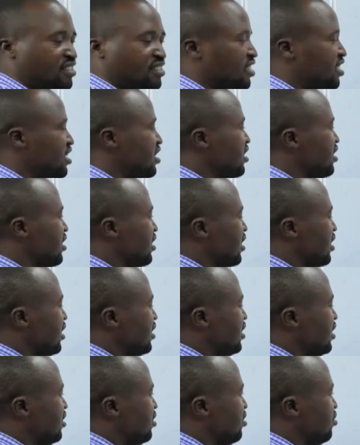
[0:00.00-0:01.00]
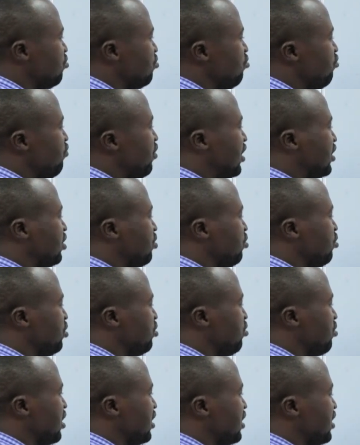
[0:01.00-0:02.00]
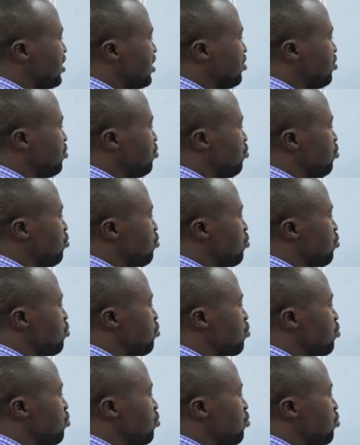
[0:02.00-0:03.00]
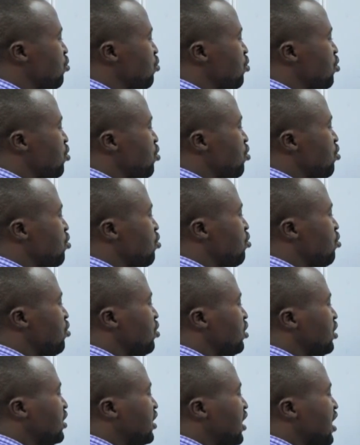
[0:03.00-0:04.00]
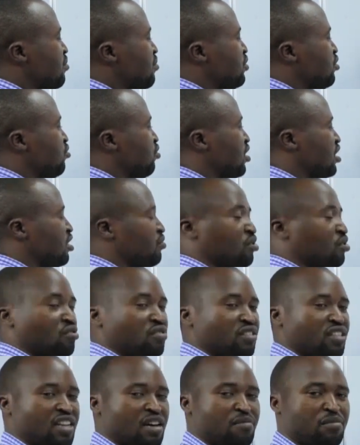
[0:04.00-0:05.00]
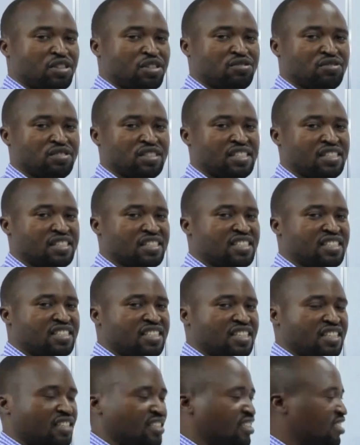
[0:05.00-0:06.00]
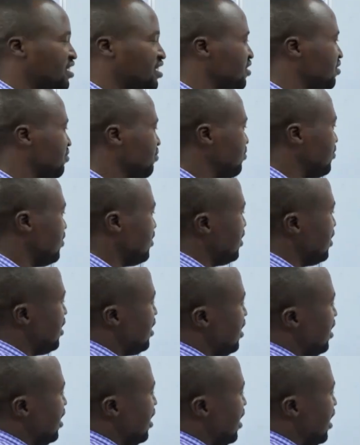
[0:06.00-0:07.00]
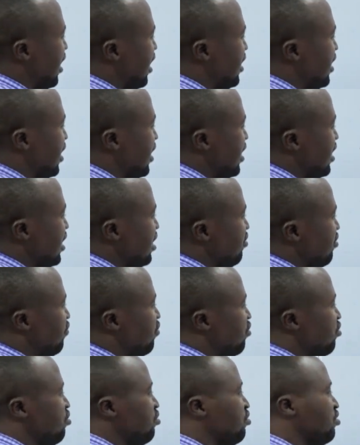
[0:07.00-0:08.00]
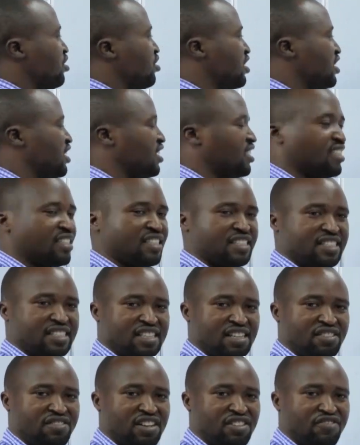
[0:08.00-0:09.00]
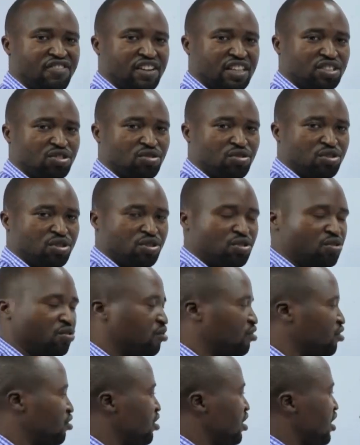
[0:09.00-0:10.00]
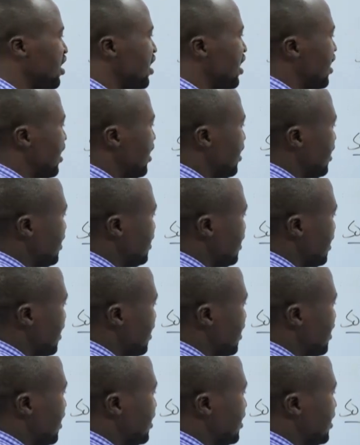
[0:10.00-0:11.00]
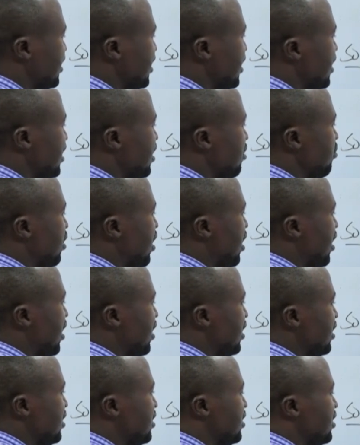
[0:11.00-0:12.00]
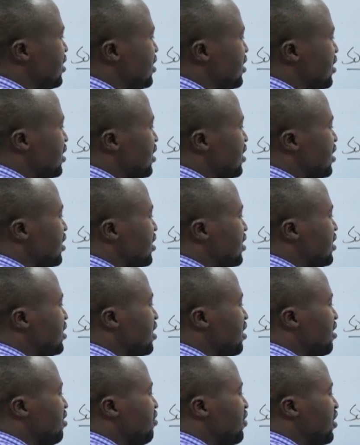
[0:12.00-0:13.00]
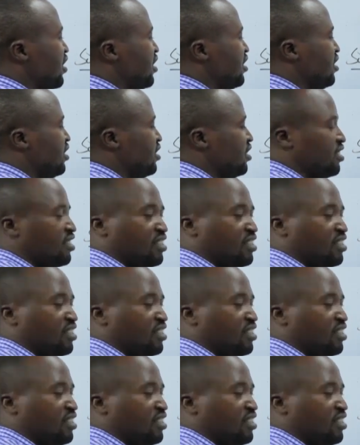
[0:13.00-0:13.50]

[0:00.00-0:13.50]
saying that is 2 factorial, that is 2 times 1, because the number should descend. And again, for 7 factorial, this is the same as 7